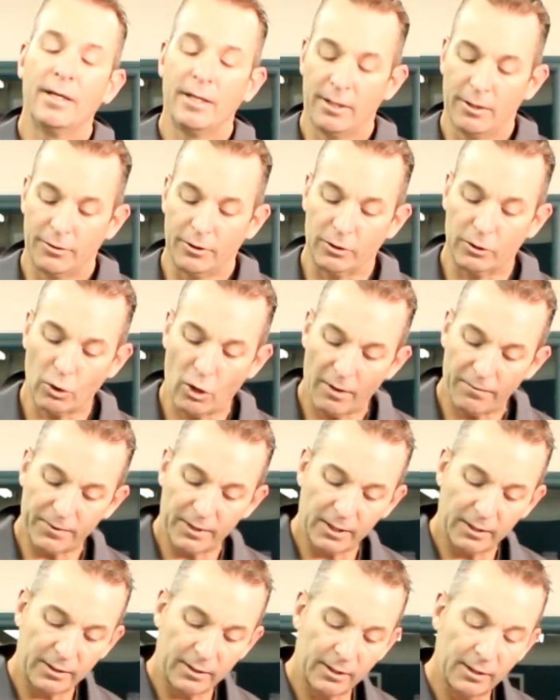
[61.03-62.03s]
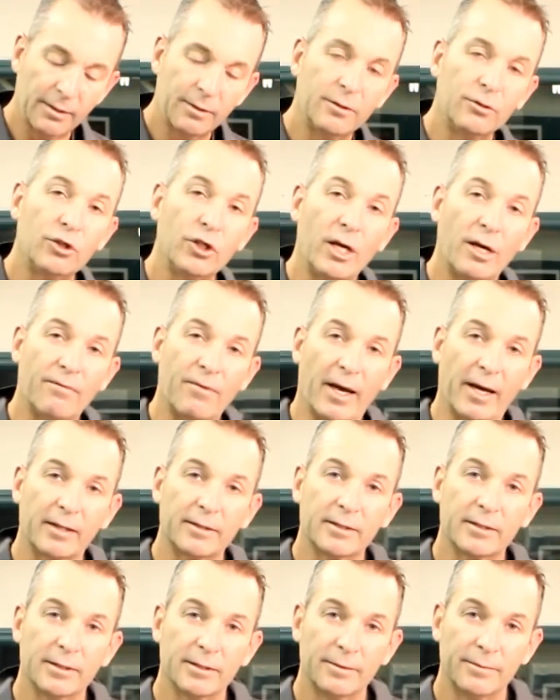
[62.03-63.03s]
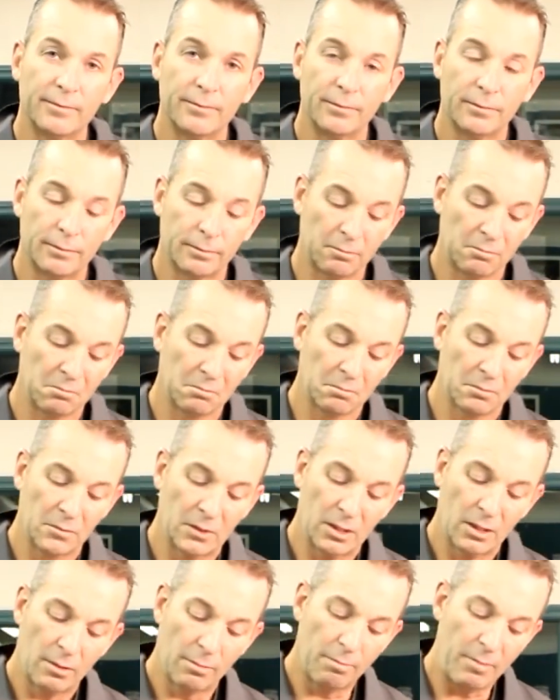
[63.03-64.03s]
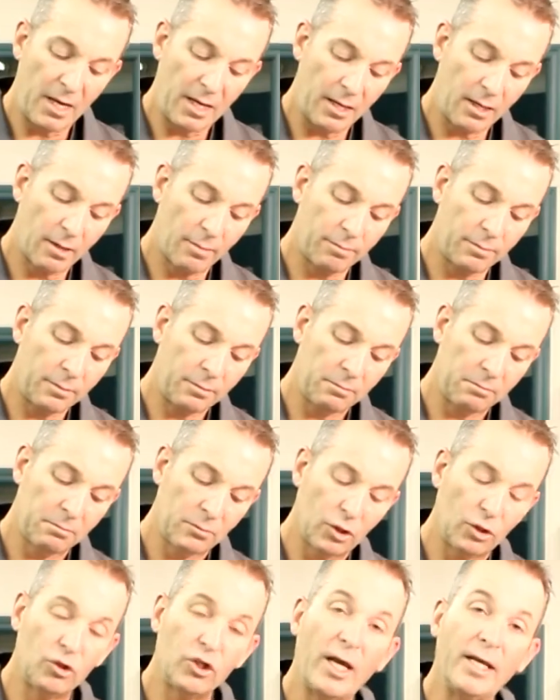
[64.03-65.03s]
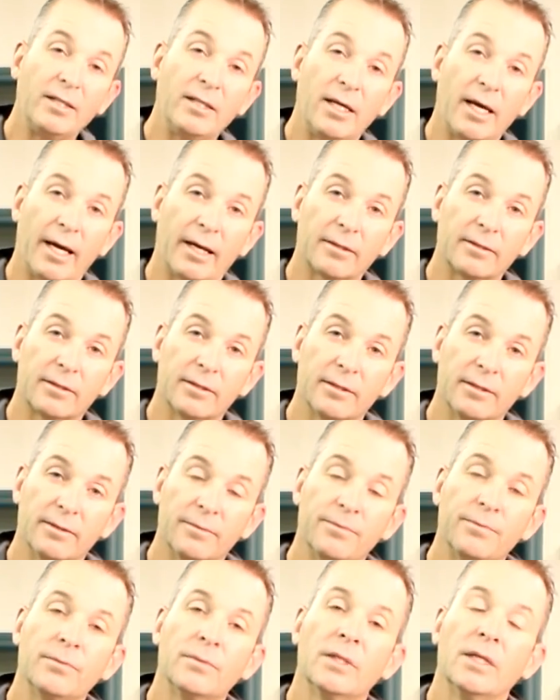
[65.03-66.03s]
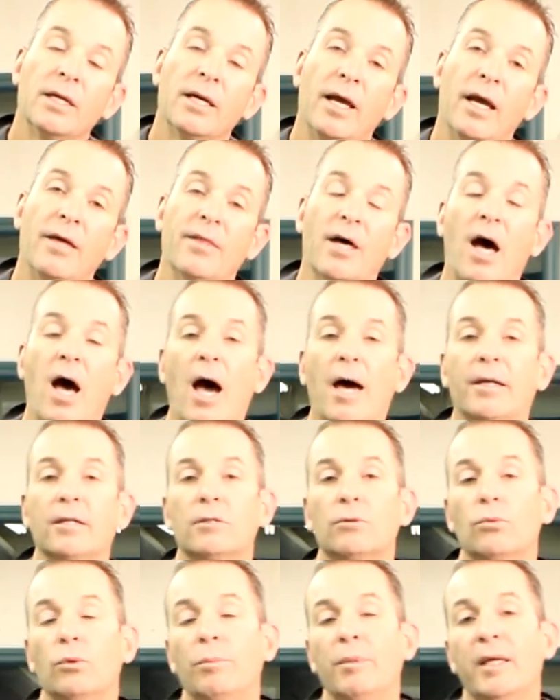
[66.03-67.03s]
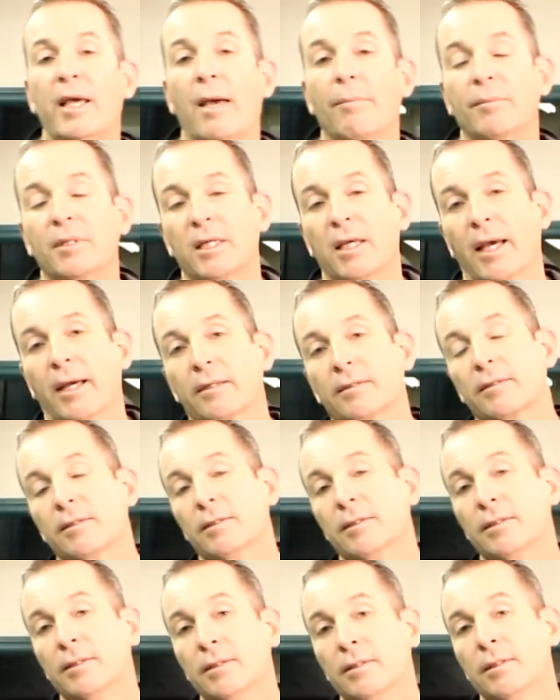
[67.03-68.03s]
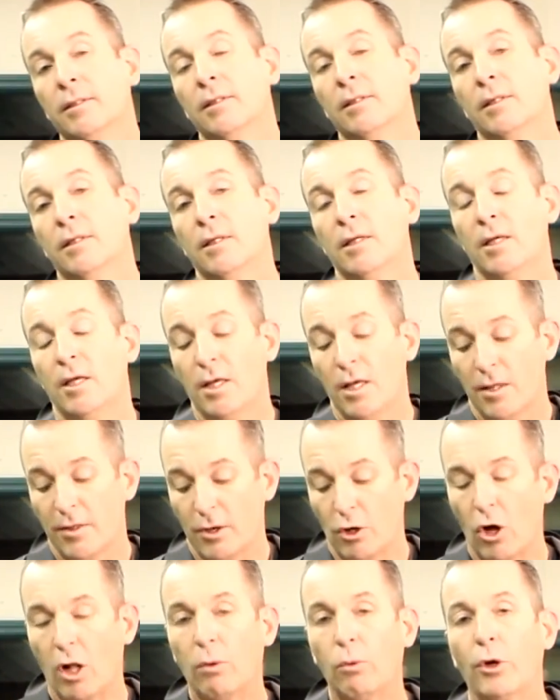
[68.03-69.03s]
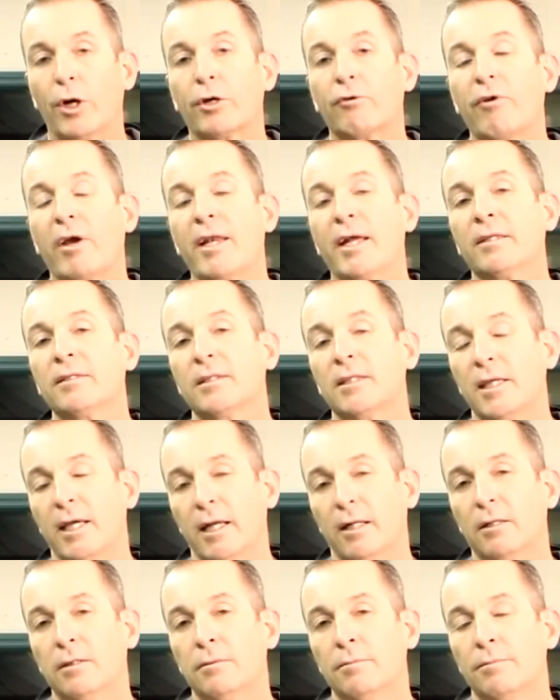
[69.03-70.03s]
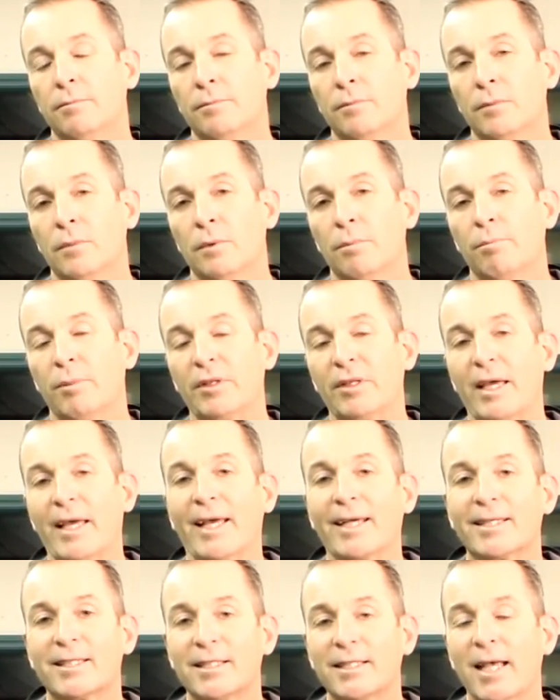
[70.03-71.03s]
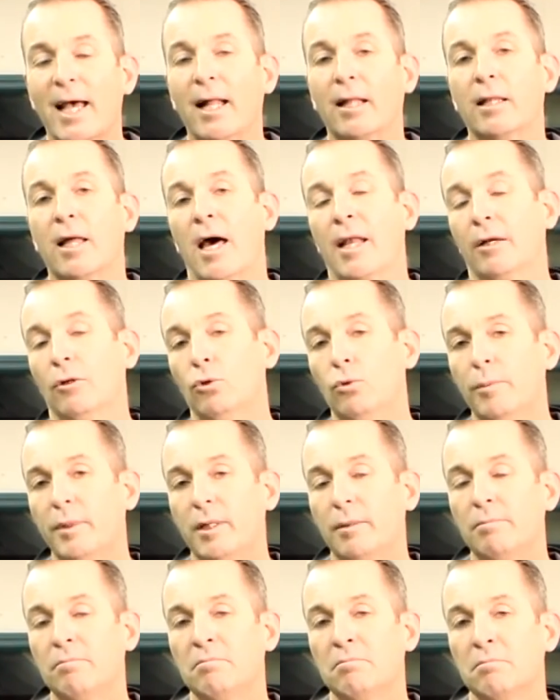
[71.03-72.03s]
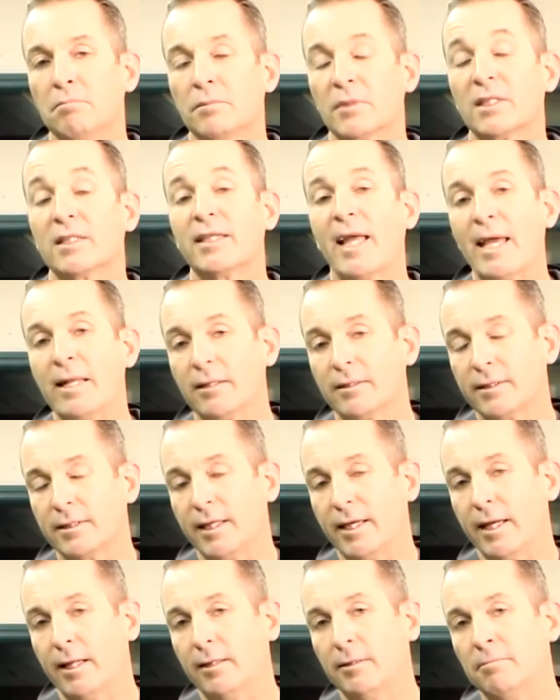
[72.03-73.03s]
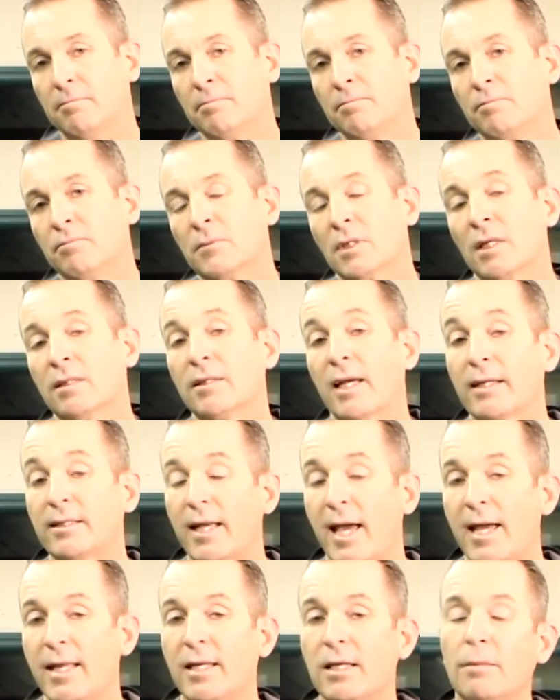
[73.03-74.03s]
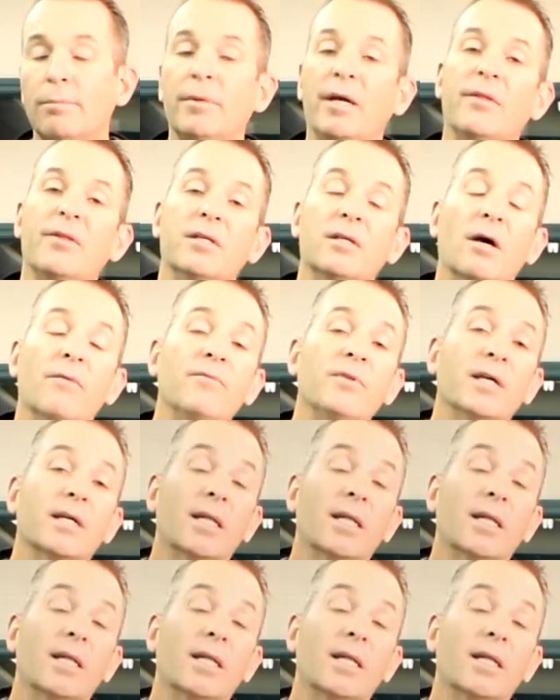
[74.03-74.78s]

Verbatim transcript: The softest, GFX, medium, JTX, and the hardest would be MTX. They all work great on steel, but they excel on aluminum, stainless steel, titanium, and the tough nickel